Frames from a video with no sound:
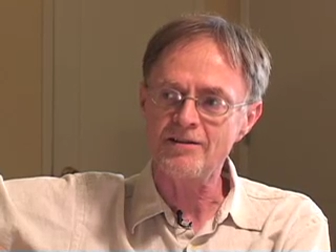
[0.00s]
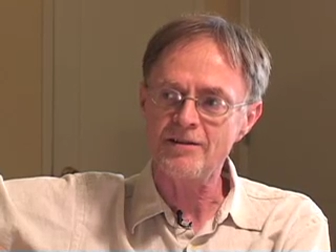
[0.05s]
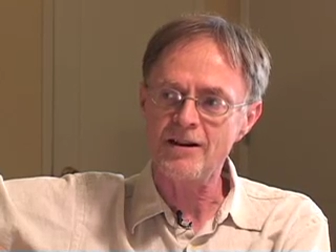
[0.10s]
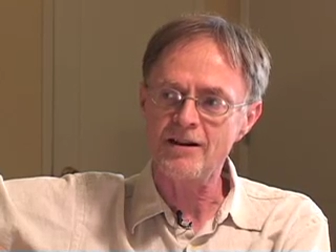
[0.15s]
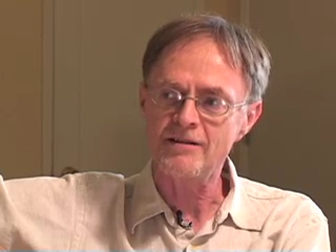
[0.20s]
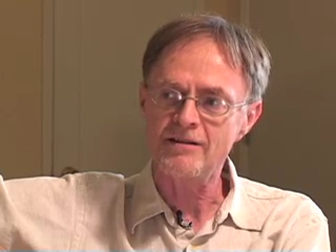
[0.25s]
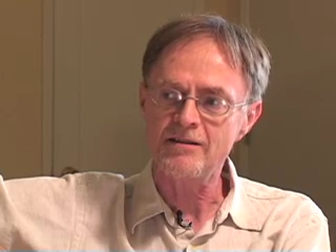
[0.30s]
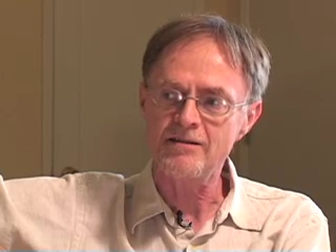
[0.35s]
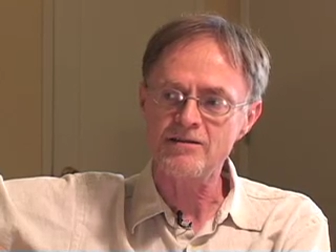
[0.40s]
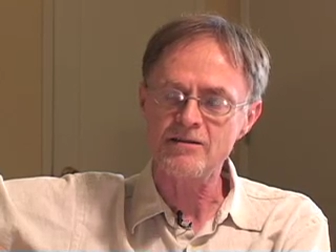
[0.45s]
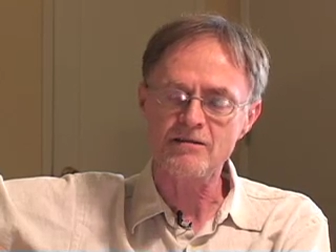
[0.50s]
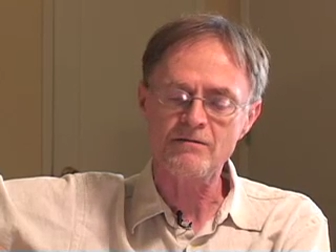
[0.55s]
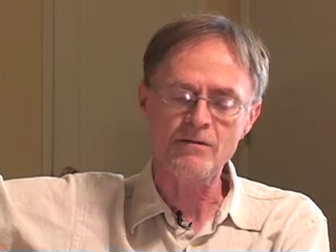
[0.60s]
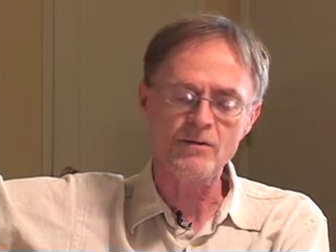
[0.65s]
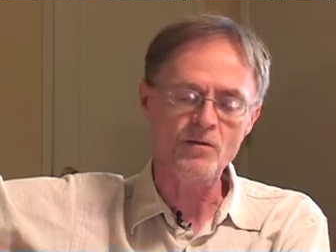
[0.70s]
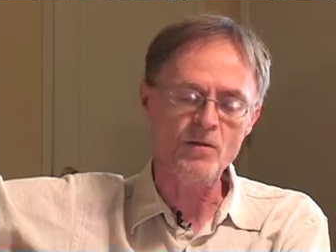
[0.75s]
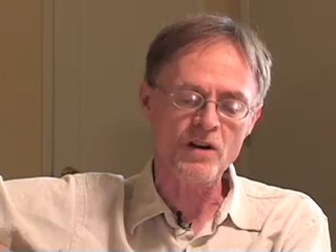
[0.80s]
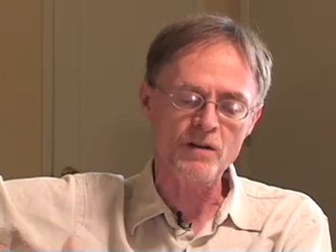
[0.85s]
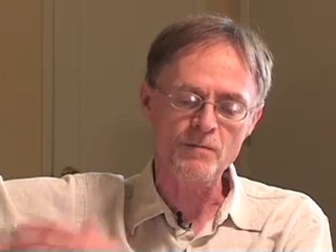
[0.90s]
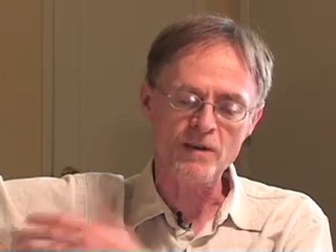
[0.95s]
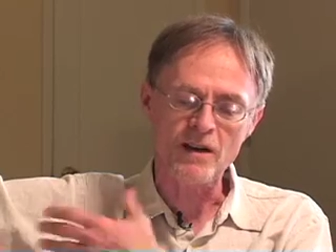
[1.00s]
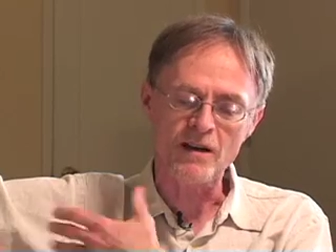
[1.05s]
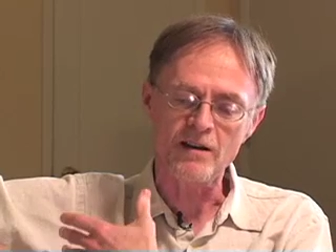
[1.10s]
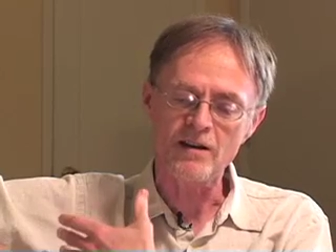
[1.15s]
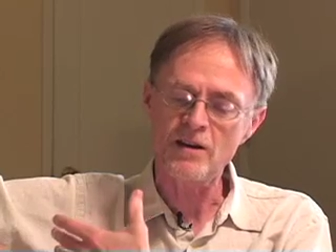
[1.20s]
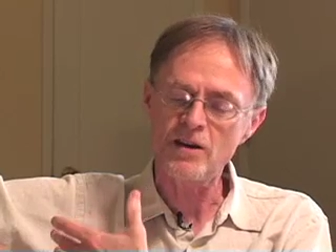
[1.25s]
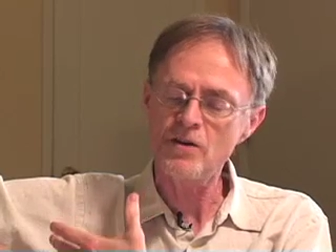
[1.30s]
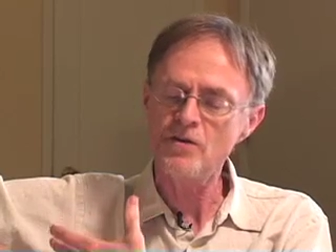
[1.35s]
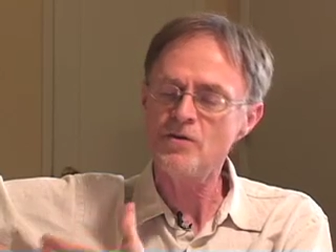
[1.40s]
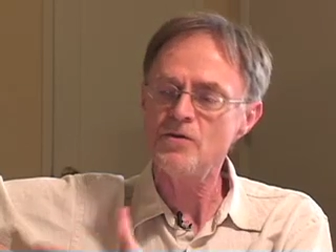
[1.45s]
that there's going to be a
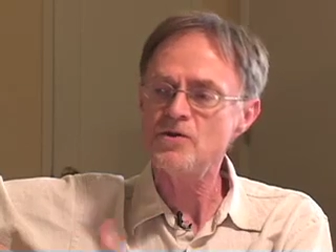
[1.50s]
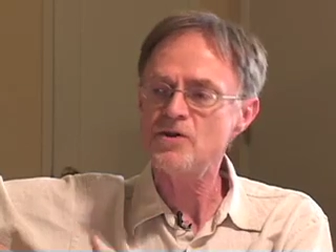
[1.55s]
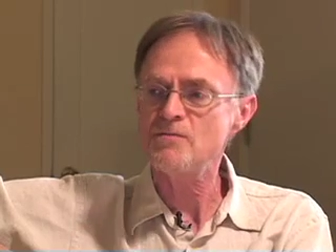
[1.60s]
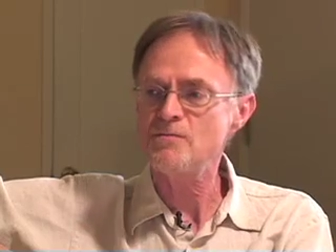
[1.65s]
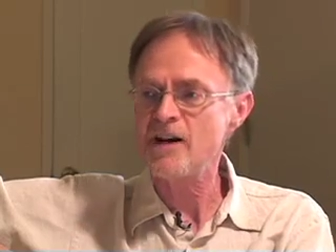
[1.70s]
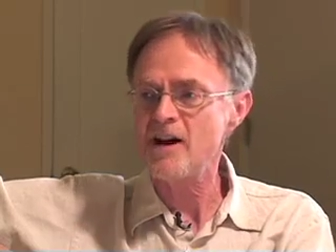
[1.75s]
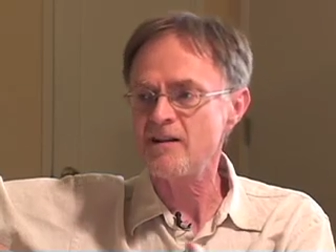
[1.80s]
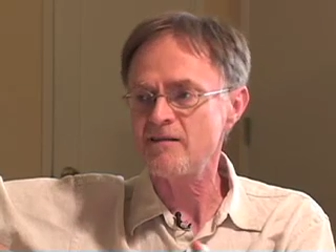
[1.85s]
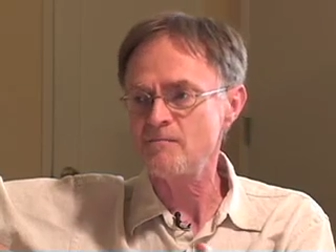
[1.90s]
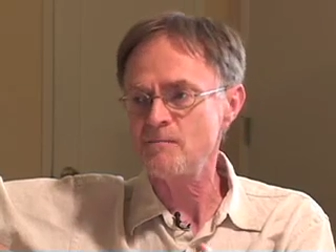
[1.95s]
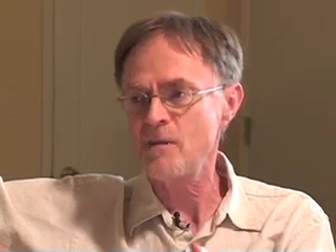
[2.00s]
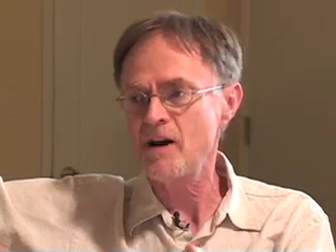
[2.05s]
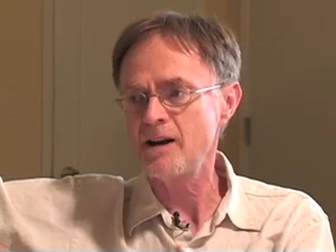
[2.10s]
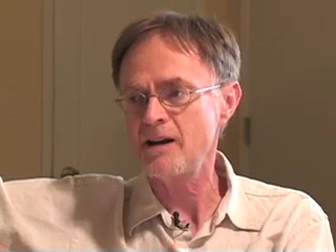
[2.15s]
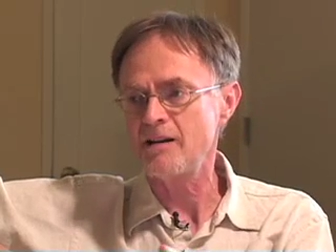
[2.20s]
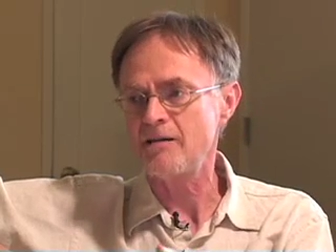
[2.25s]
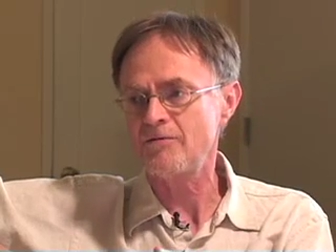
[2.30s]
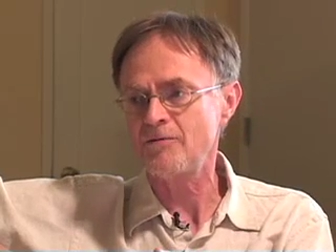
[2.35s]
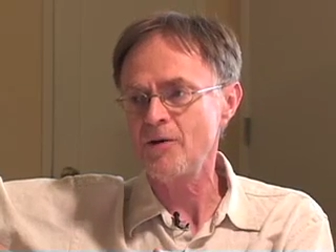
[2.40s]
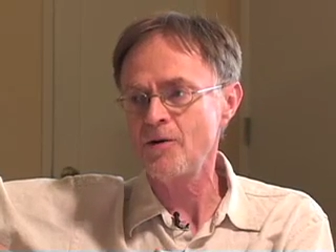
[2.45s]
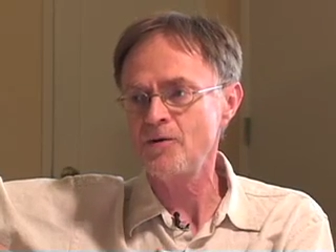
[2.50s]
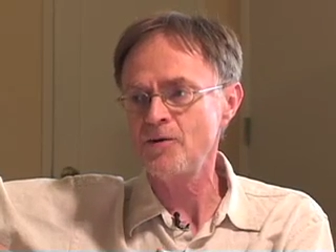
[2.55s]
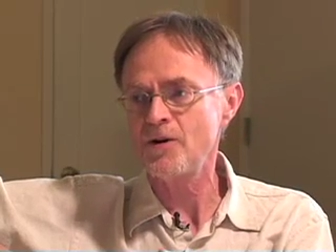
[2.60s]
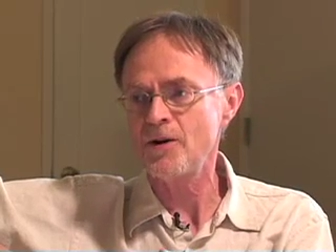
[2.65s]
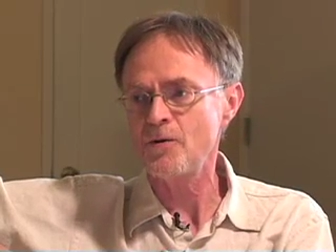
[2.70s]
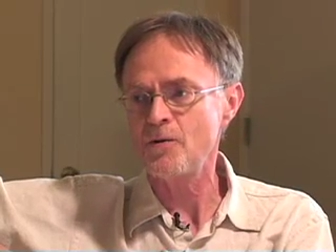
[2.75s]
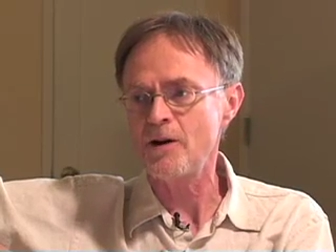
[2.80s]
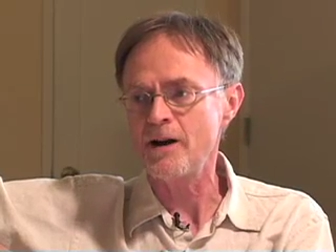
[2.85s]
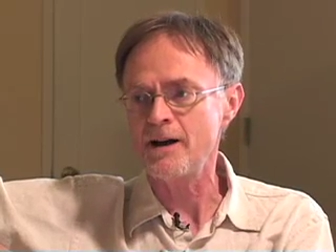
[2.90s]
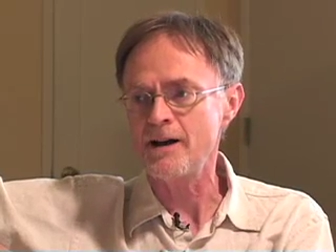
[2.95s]
huge amount of money thrown
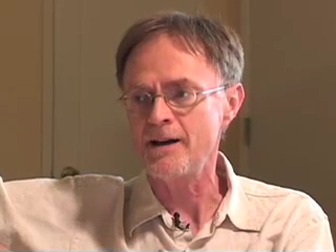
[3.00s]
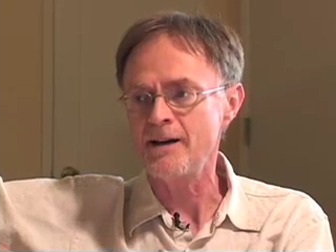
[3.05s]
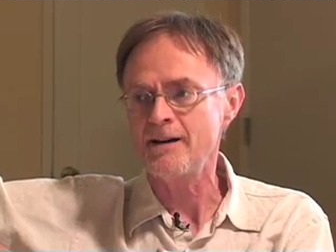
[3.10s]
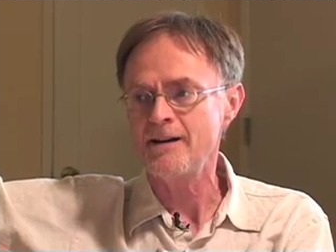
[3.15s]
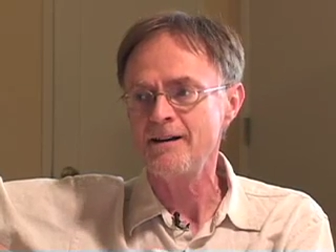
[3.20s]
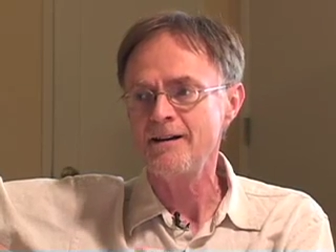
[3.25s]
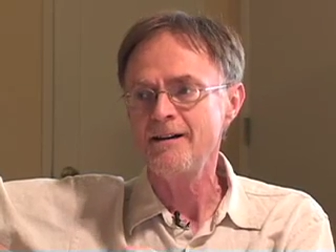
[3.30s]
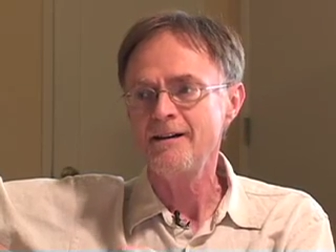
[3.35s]
their way,